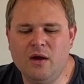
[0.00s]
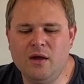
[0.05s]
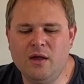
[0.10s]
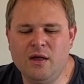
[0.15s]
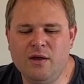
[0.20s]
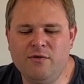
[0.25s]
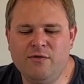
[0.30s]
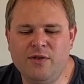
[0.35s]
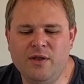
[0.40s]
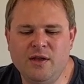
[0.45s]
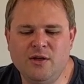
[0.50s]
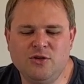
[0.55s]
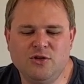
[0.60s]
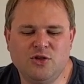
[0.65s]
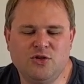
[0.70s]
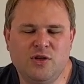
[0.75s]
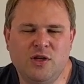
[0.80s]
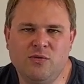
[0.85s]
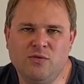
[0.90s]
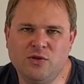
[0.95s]
if the
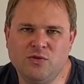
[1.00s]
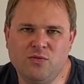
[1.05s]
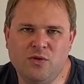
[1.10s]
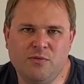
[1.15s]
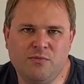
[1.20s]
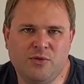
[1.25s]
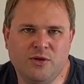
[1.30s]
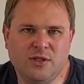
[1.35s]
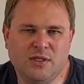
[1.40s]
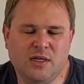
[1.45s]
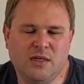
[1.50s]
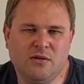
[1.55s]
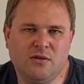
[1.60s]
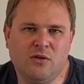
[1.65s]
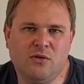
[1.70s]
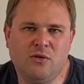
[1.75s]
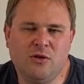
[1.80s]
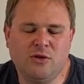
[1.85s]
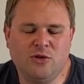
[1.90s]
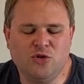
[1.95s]
interest rate was 1%
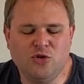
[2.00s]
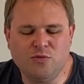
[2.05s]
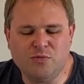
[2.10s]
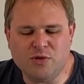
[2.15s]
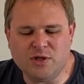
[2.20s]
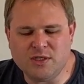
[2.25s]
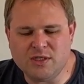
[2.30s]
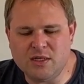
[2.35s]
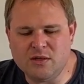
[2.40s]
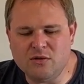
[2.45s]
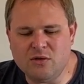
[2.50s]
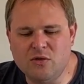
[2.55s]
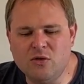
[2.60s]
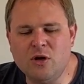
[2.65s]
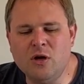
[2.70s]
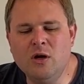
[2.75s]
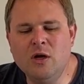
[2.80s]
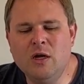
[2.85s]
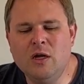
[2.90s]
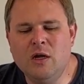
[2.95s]
lower or 2%
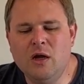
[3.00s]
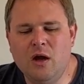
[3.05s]
lower,